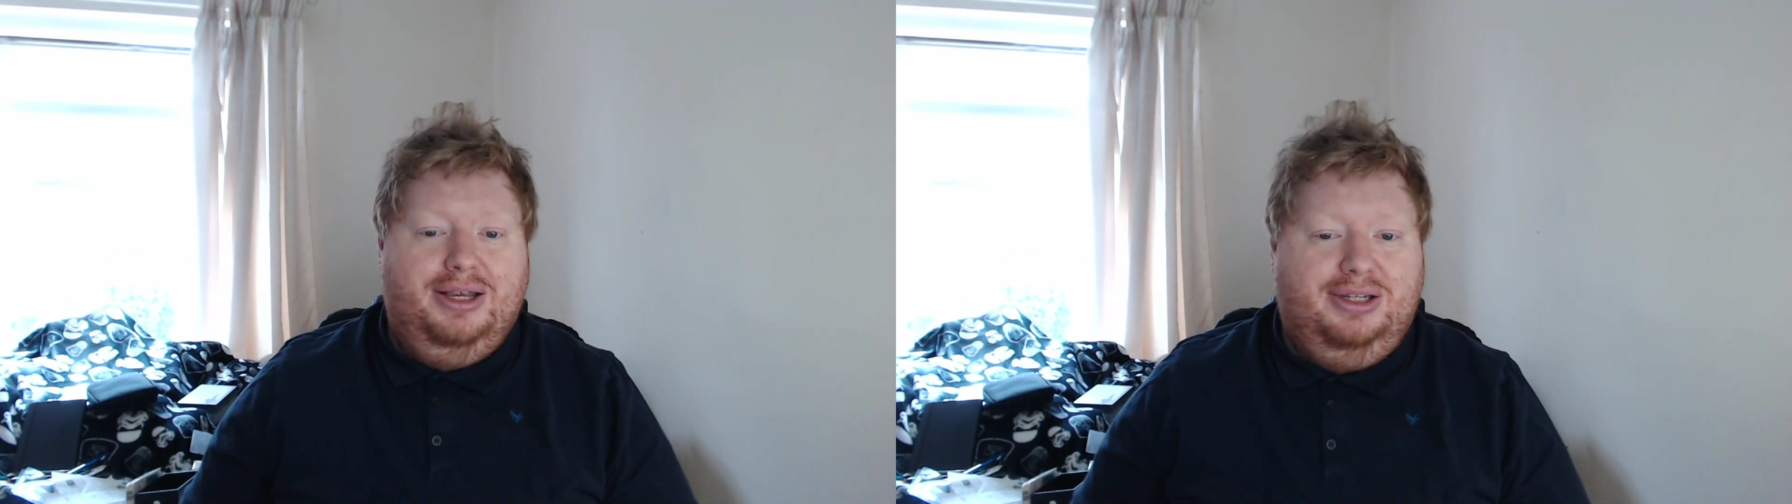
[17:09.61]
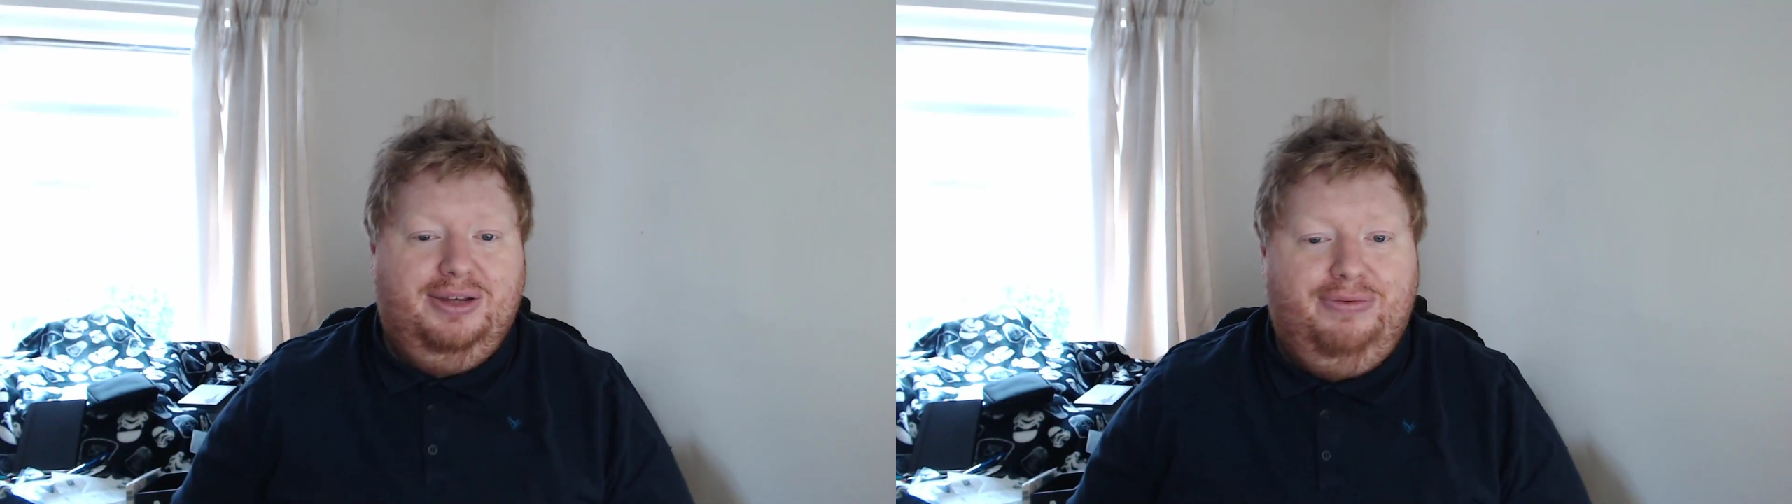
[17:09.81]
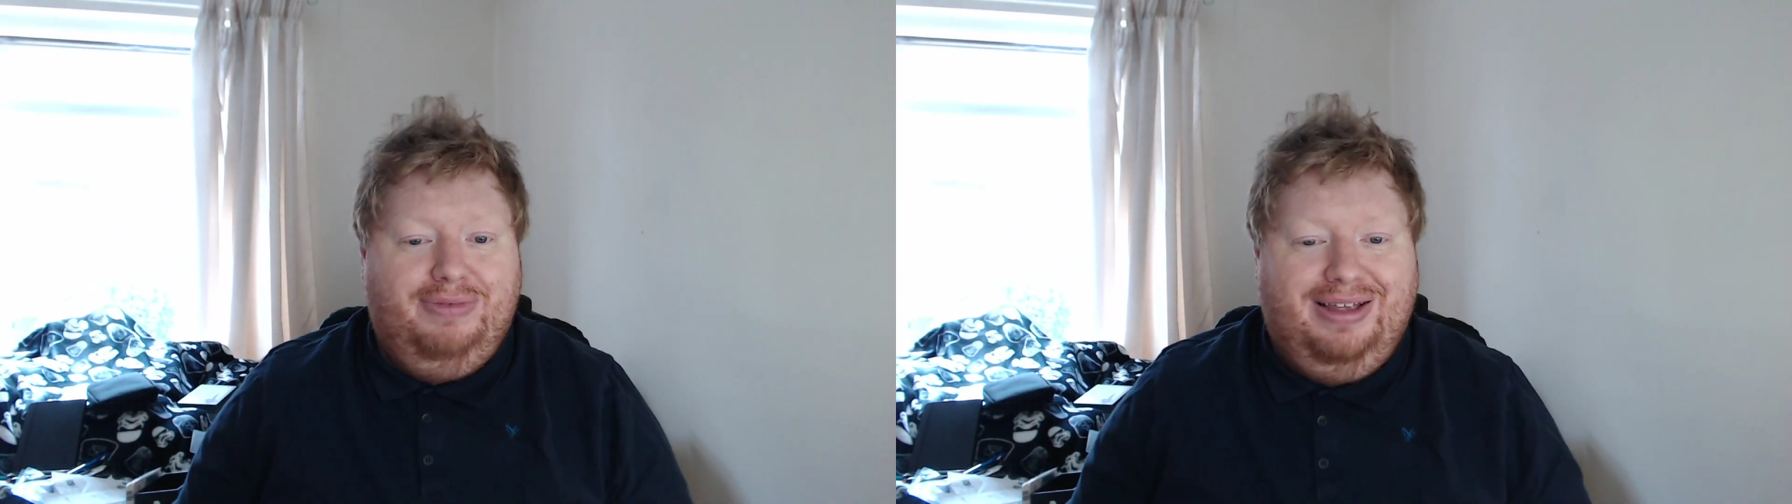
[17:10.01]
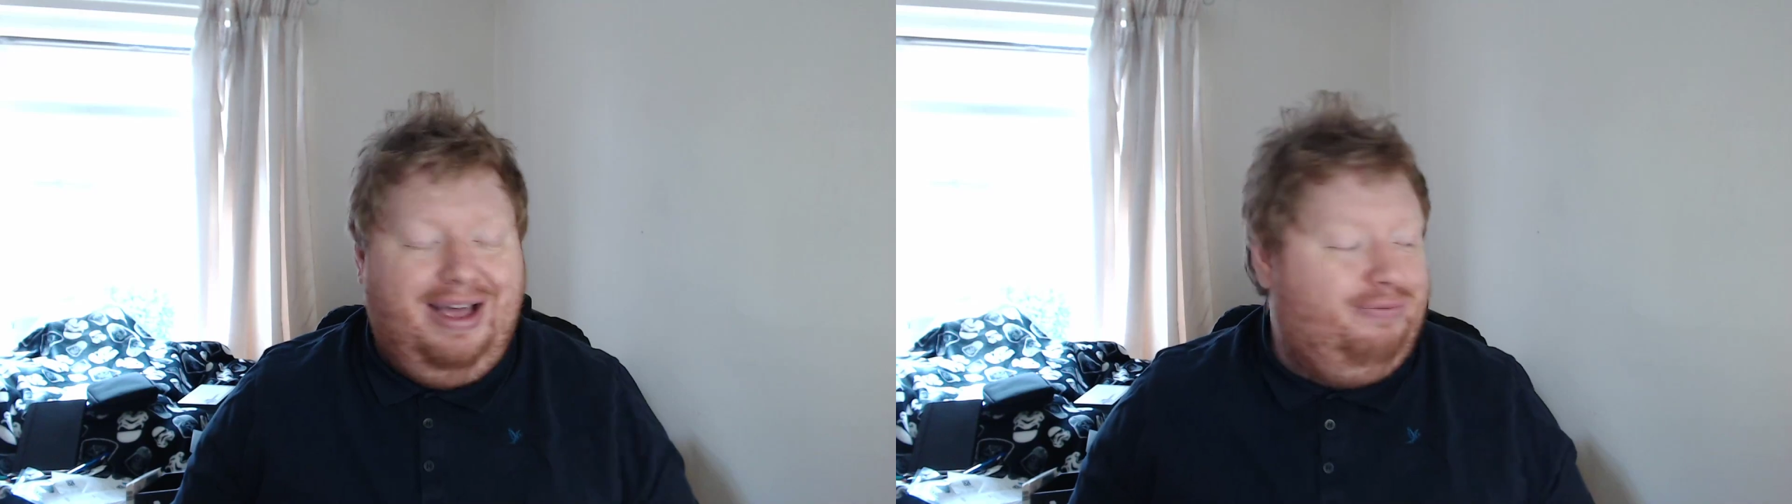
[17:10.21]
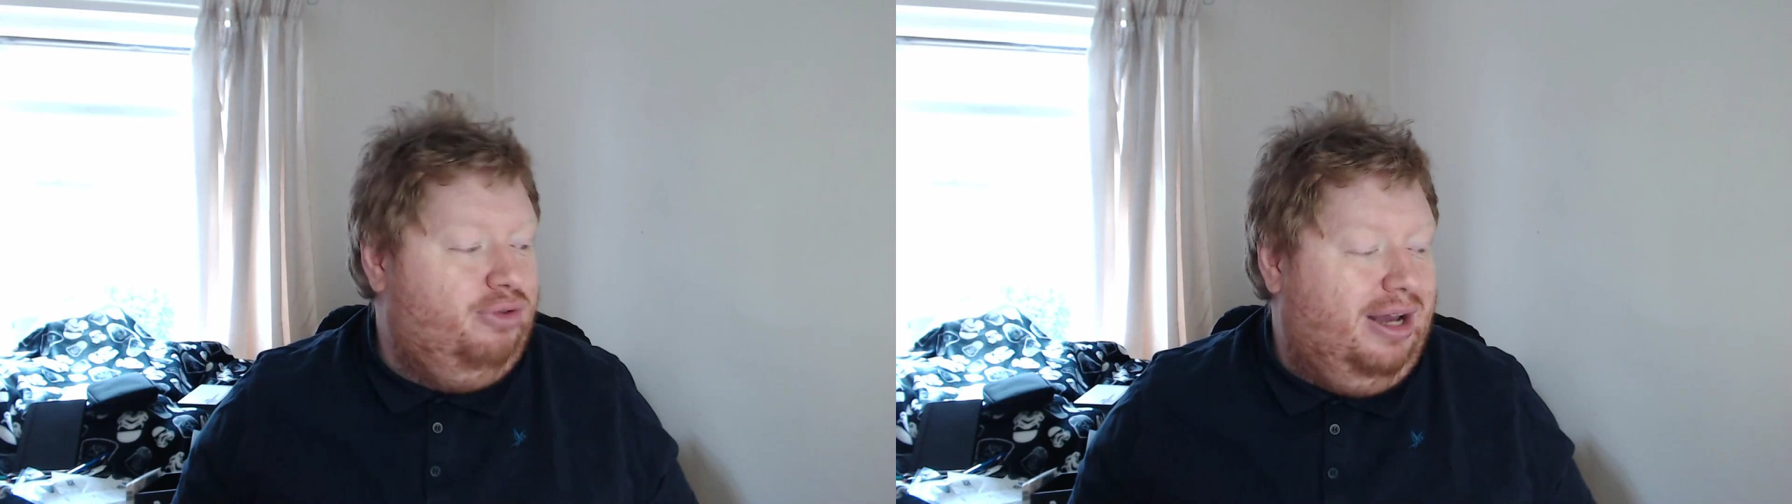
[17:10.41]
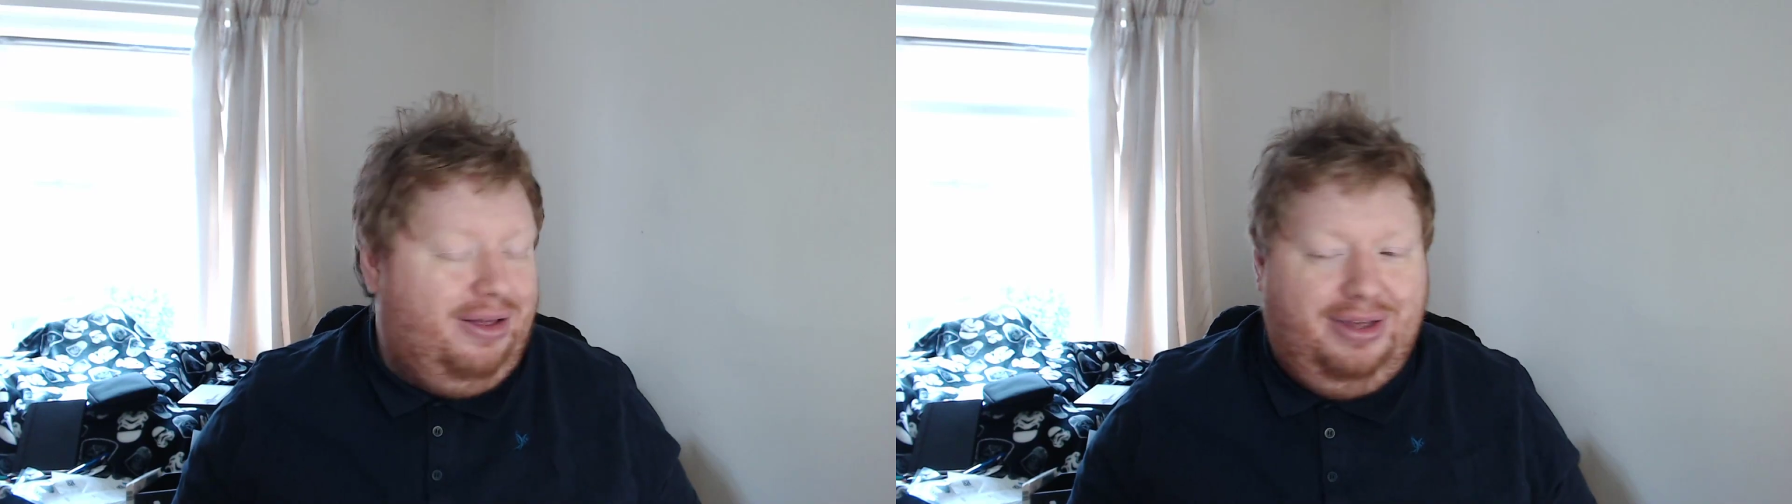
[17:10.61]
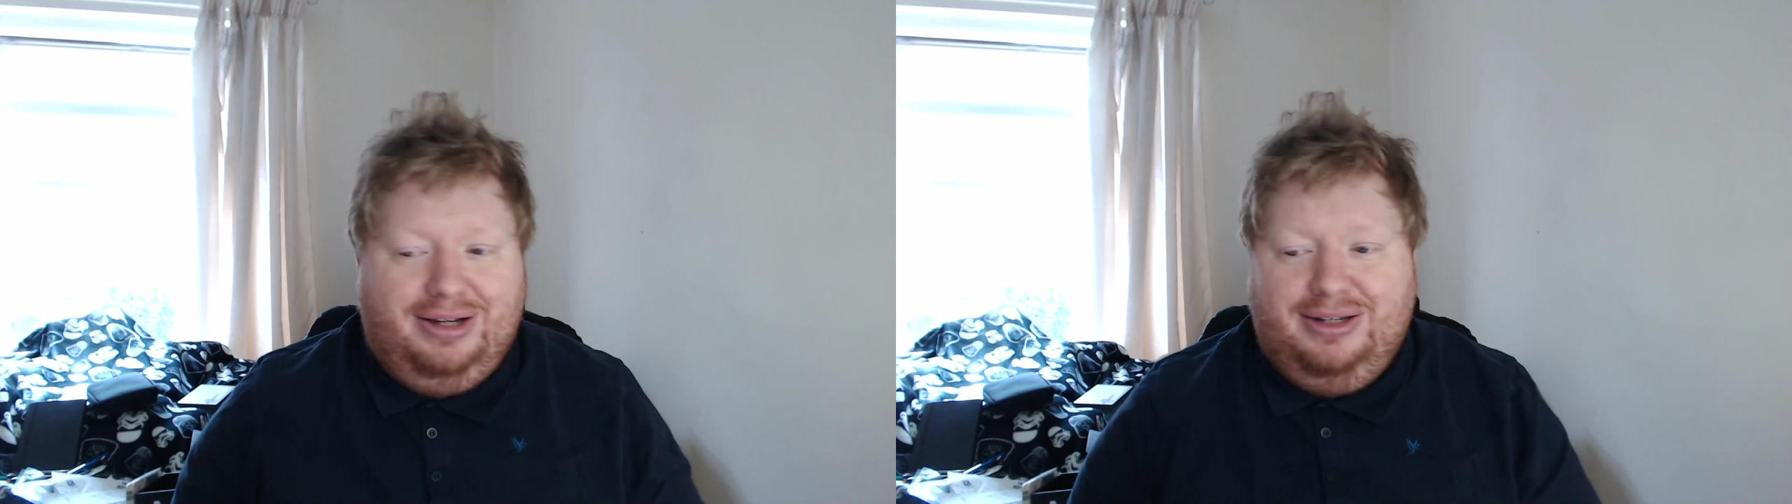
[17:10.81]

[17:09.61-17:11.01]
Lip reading: because I've run out of things